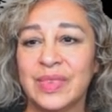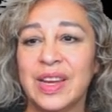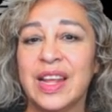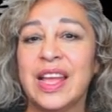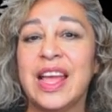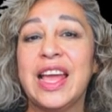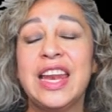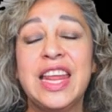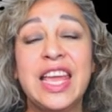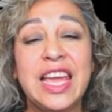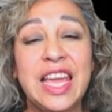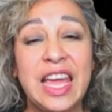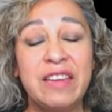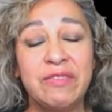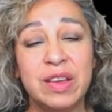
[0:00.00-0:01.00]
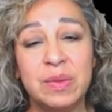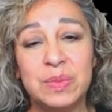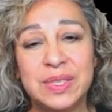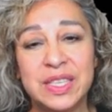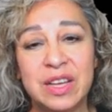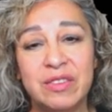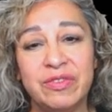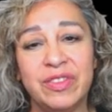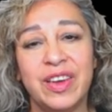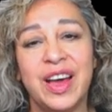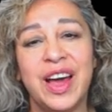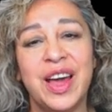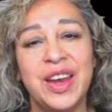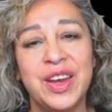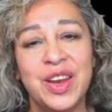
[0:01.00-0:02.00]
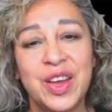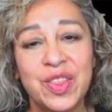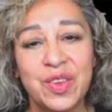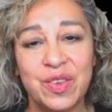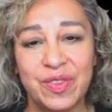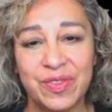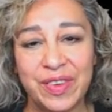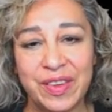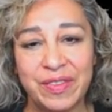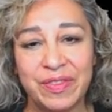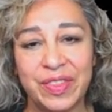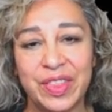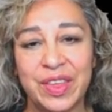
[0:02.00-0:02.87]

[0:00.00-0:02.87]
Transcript: And he gave himself another fifth.